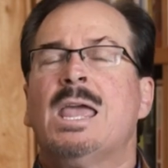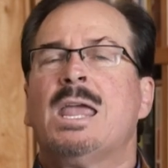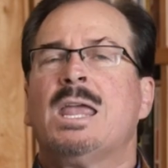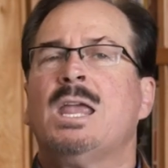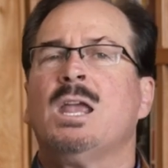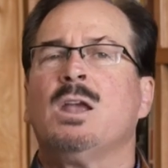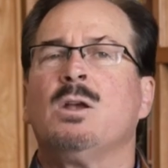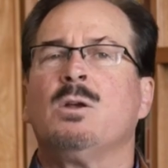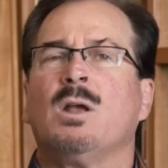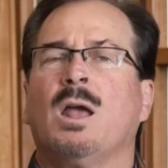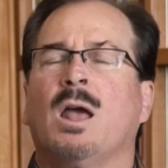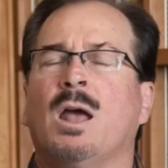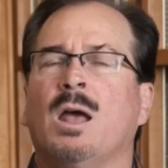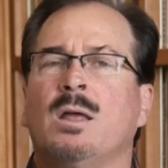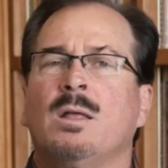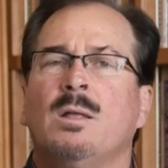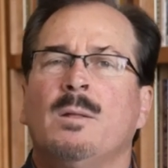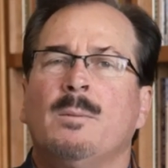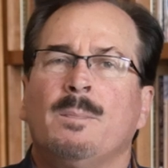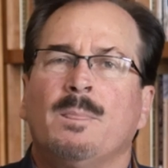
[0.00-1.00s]
Here,
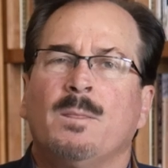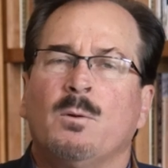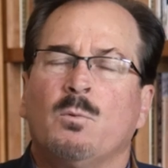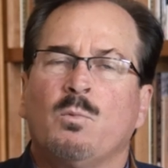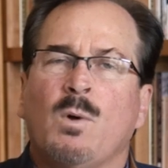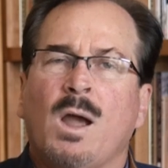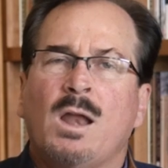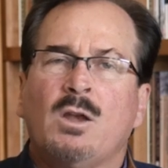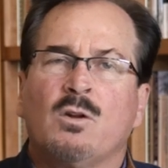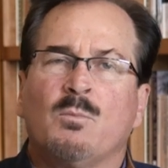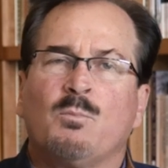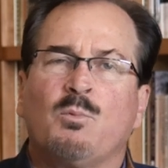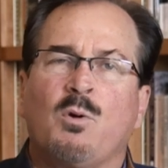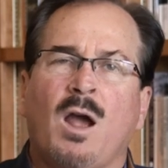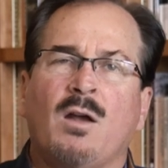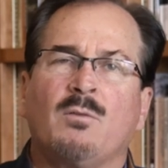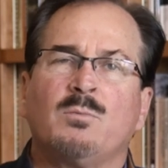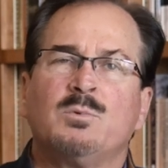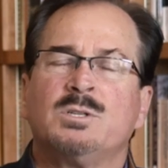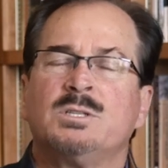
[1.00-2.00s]
uh, the writer of
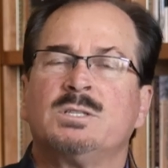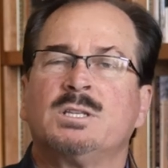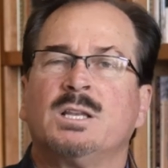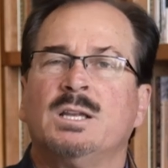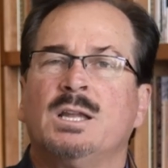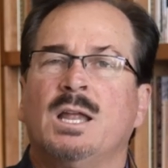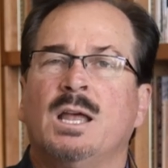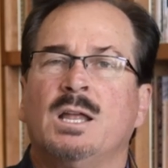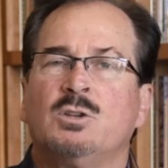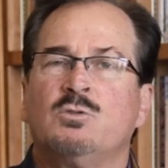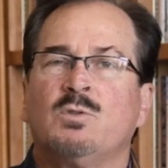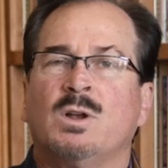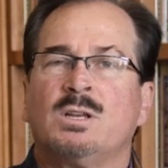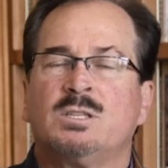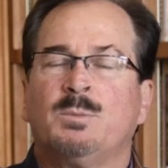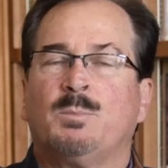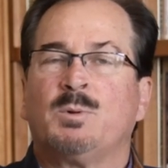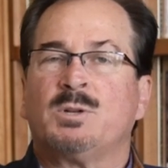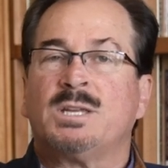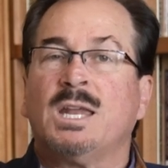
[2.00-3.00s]
Proverbs is going to address
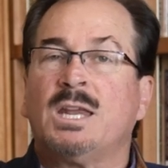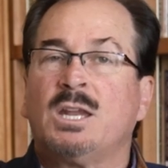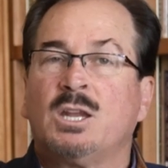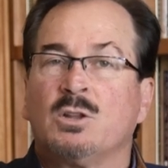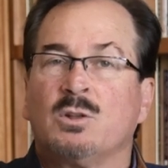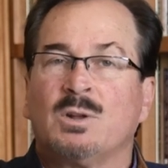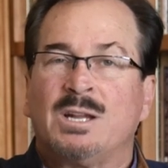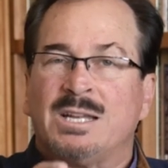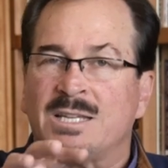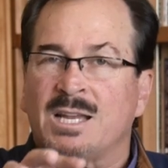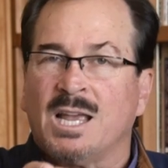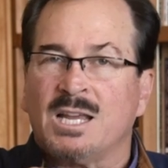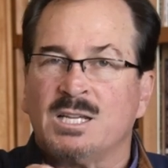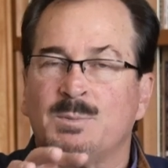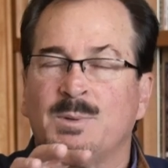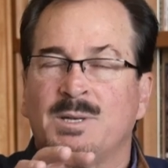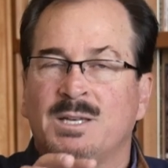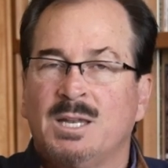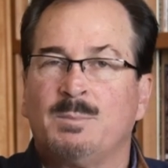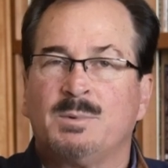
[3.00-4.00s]
the particular
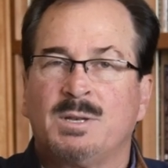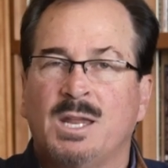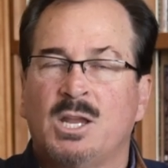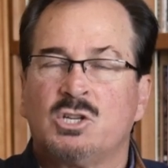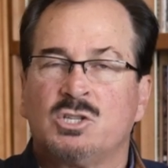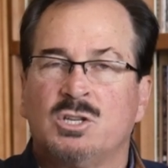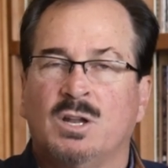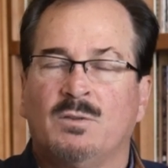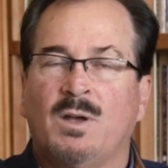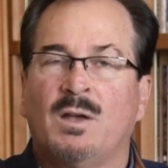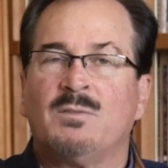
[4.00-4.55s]
enticement temptation of,